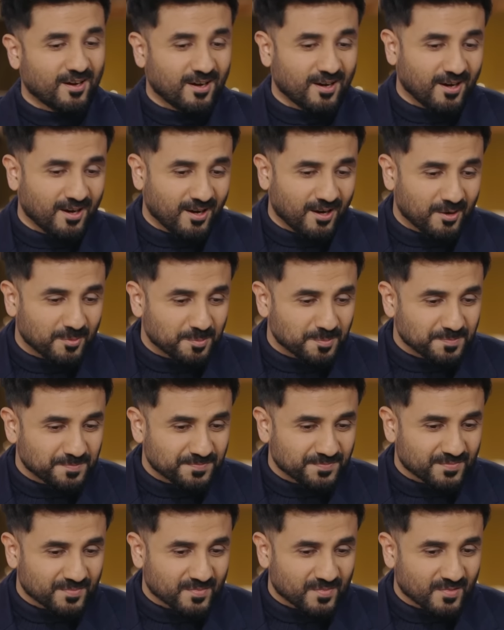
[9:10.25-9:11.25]
Um,
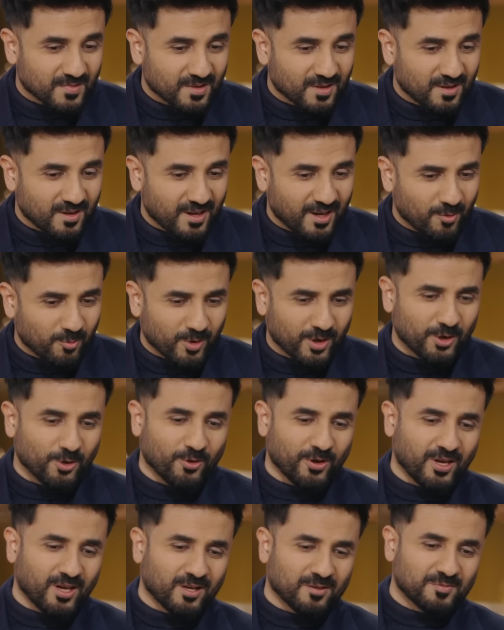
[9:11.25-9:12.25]
and we're
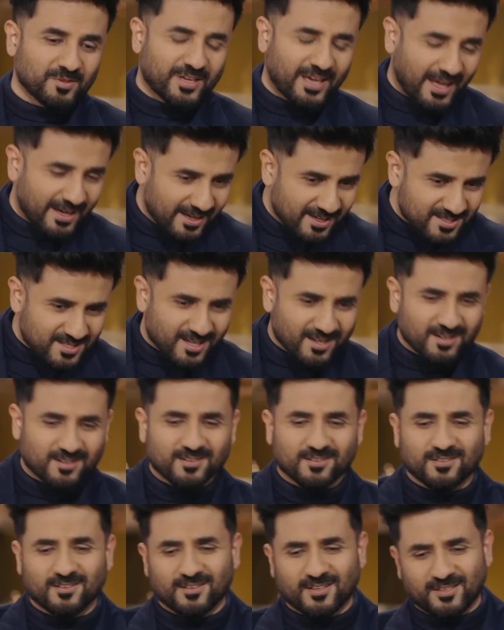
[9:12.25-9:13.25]
doing the Kennedy
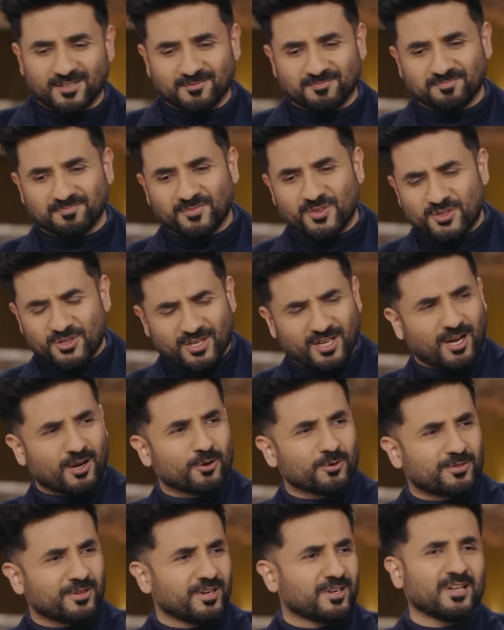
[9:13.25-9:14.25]
Center and the
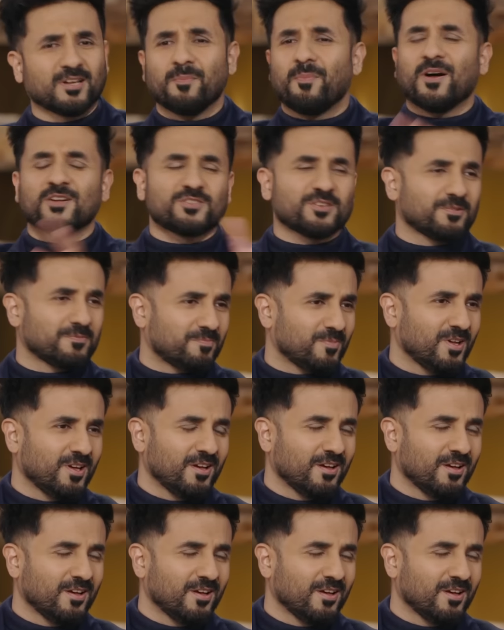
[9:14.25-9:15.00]
Chicago Theater and a bunch of